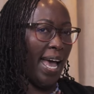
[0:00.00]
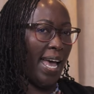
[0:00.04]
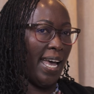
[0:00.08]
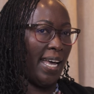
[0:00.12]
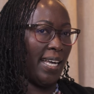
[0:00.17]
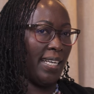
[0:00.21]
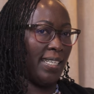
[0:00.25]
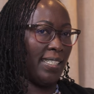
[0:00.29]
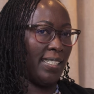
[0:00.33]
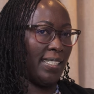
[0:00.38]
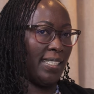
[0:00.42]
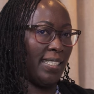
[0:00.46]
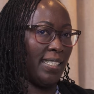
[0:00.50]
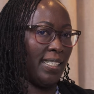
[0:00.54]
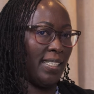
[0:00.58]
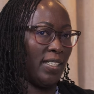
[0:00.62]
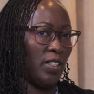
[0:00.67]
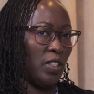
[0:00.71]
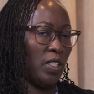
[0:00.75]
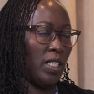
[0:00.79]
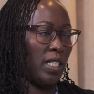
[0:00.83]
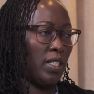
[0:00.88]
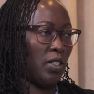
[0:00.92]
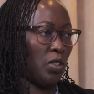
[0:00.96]
And
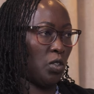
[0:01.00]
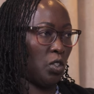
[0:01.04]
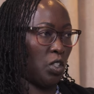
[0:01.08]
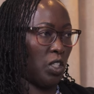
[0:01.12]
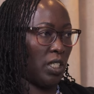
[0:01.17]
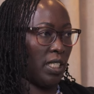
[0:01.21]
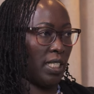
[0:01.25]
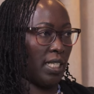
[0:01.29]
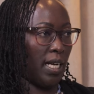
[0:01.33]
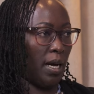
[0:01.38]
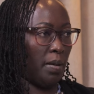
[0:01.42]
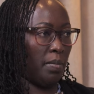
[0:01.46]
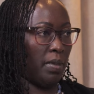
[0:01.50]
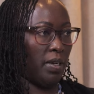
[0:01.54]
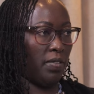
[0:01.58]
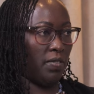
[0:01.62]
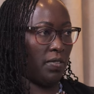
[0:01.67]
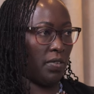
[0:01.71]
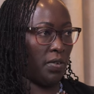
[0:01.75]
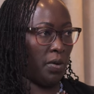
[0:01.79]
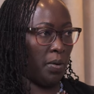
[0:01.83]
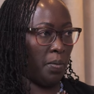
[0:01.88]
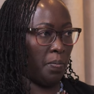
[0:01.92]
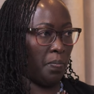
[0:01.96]
you see, so she's coming
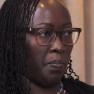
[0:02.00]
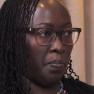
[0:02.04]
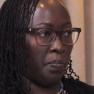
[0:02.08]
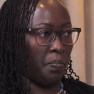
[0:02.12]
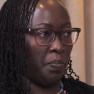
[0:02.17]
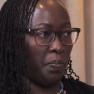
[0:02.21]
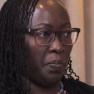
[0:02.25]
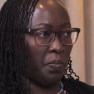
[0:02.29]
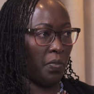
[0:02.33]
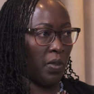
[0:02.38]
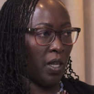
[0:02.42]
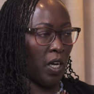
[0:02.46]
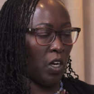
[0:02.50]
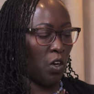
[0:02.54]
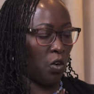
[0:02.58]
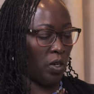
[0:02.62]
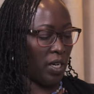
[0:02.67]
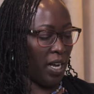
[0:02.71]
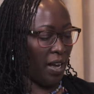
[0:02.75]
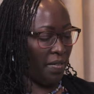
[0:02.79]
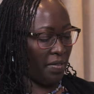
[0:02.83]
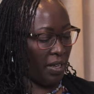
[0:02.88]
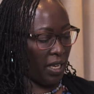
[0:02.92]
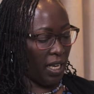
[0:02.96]
from
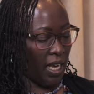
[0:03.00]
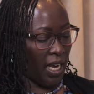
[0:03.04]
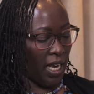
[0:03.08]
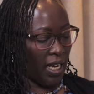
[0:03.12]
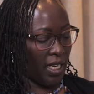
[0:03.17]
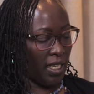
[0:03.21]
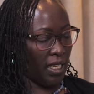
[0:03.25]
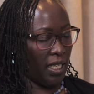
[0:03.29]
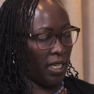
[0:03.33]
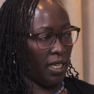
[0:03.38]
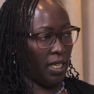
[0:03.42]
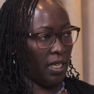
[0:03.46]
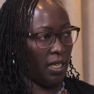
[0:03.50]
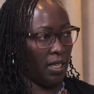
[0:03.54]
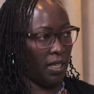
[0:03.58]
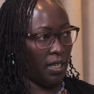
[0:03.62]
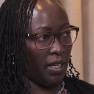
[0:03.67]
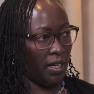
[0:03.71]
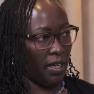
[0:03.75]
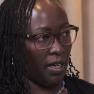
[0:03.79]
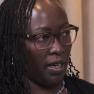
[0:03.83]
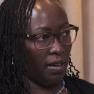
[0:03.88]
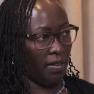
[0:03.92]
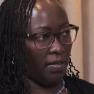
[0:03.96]
not having any
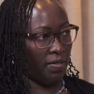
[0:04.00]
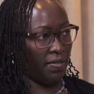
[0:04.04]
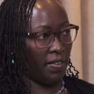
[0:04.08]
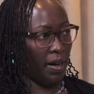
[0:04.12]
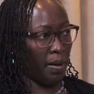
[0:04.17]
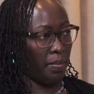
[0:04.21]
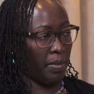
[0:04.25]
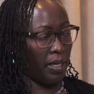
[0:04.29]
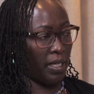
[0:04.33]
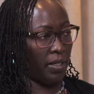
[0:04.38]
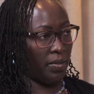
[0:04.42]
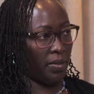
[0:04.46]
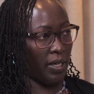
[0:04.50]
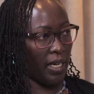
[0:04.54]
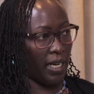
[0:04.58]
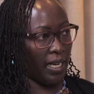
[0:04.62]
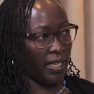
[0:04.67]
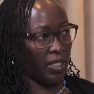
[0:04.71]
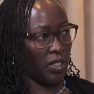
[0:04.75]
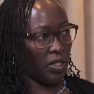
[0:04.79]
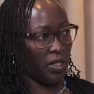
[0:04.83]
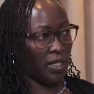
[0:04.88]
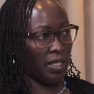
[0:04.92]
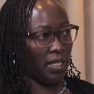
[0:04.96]
family
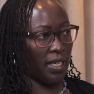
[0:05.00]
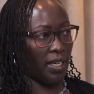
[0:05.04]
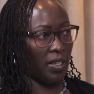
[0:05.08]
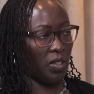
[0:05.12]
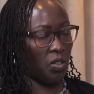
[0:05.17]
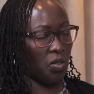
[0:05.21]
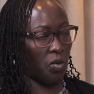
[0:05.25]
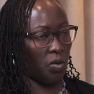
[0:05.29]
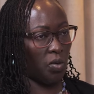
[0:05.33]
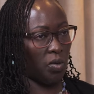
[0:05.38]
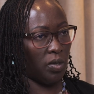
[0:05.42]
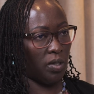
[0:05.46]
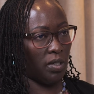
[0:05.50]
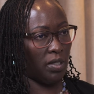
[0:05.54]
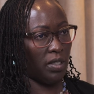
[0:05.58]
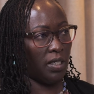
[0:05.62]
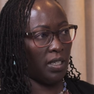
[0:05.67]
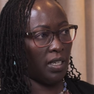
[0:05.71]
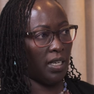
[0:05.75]
relations at all.